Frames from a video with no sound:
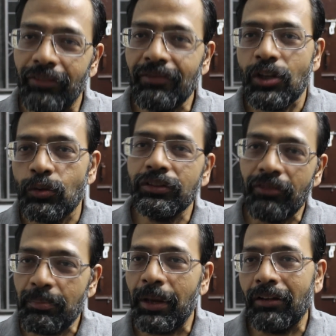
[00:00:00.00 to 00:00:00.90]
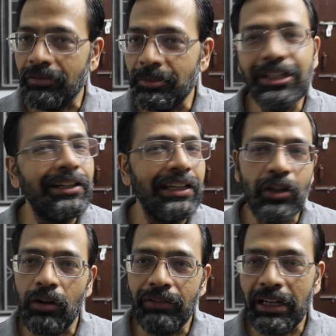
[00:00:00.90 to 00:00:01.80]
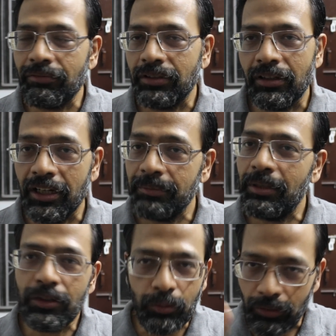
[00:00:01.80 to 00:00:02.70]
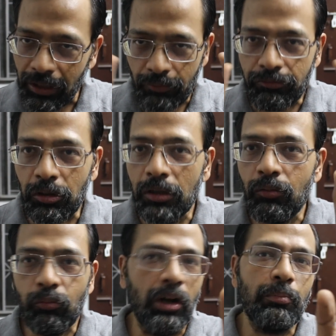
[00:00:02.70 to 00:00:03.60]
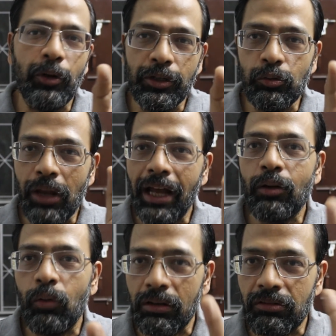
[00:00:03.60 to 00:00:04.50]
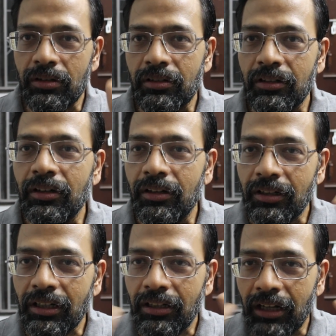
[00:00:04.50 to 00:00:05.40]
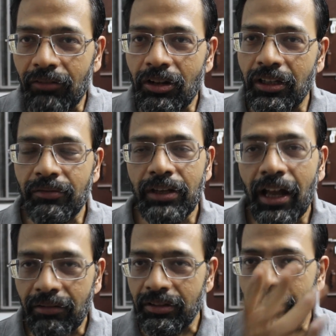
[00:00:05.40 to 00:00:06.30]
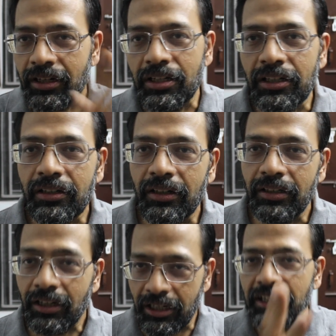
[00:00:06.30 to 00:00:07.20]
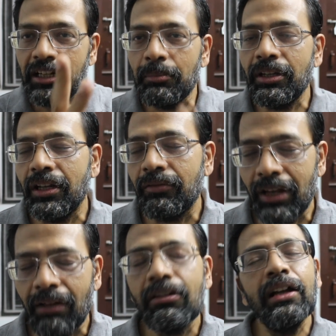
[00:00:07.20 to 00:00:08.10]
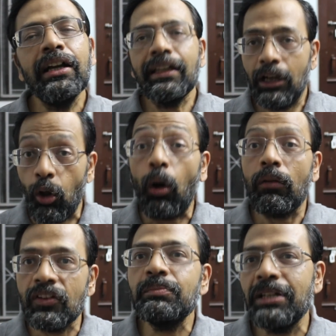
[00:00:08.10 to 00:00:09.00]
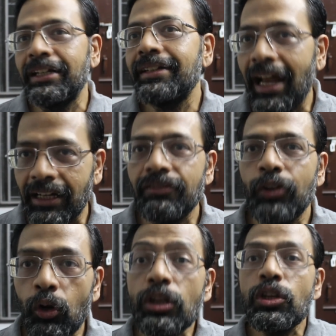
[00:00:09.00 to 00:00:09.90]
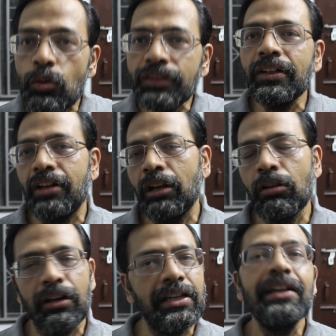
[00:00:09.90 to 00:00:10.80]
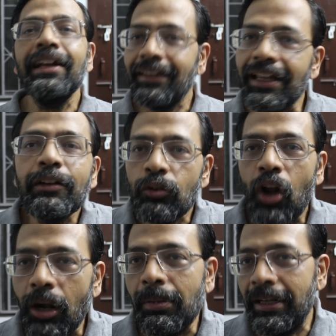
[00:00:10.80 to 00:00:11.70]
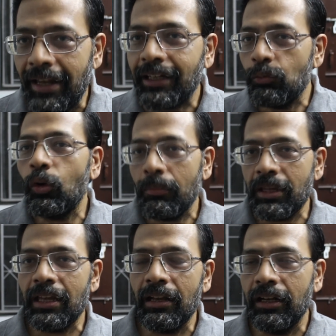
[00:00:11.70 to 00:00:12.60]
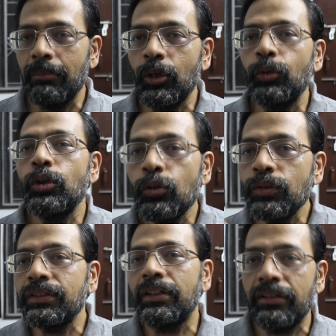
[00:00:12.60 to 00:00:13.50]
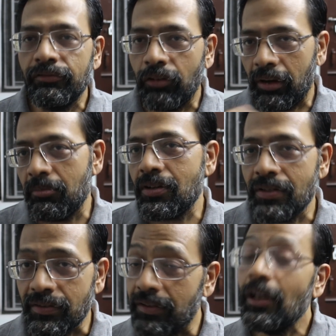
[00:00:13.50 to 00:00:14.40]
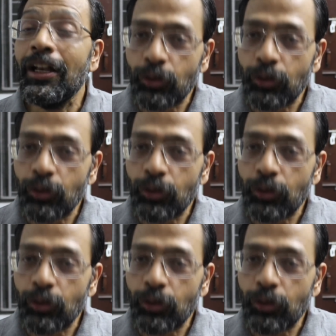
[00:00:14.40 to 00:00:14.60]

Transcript: When we use it, we pay off immediately, not waiting for the grace period. So that full 1.2 lakh whatever cover that we have in the credit limit that we have, that will always be intact. If you're going to use it regularly, then it will not be intact. You won't be able to use it for emergencies.